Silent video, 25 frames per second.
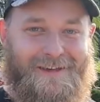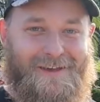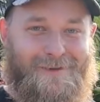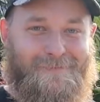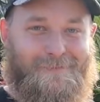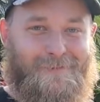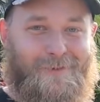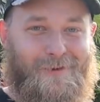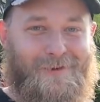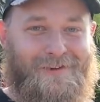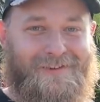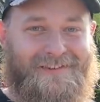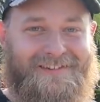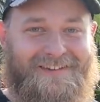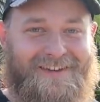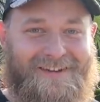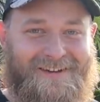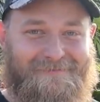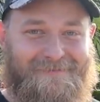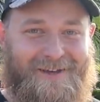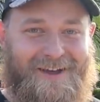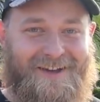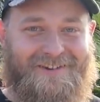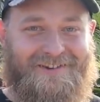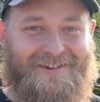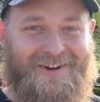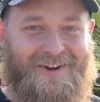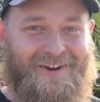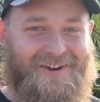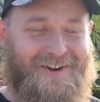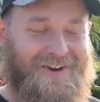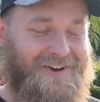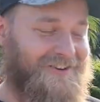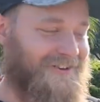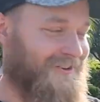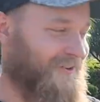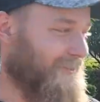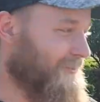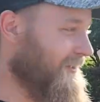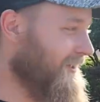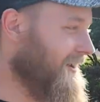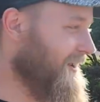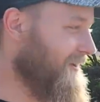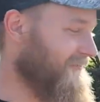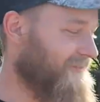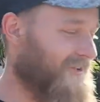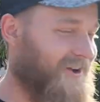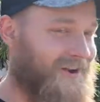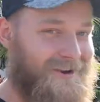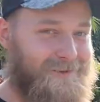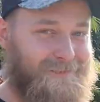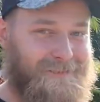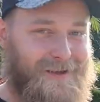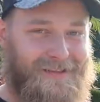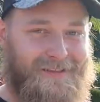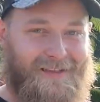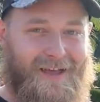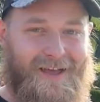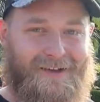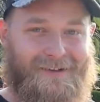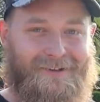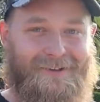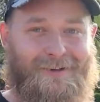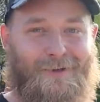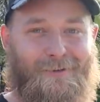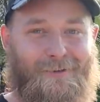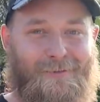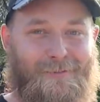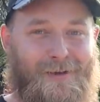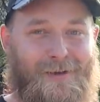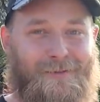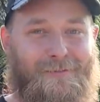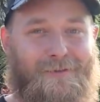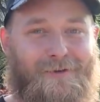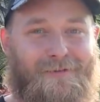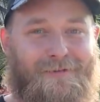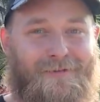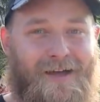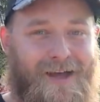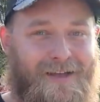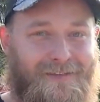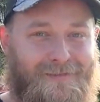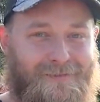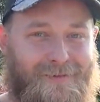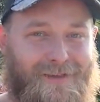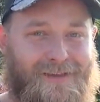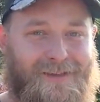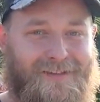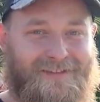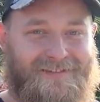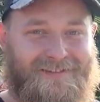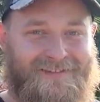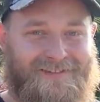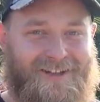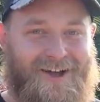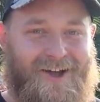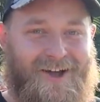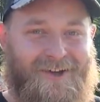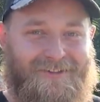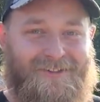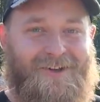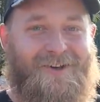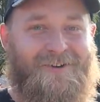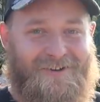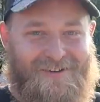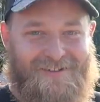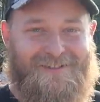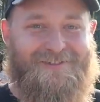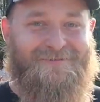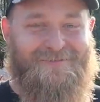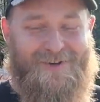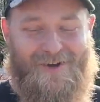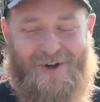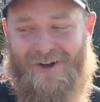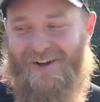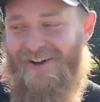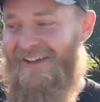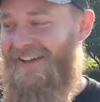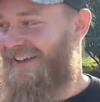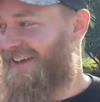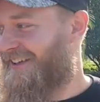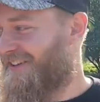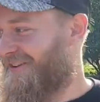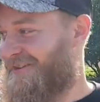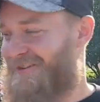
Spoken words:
Imports. Like, make sure y'all do that. I've tried to make that clear when people have asked me. This is not Logan's fault.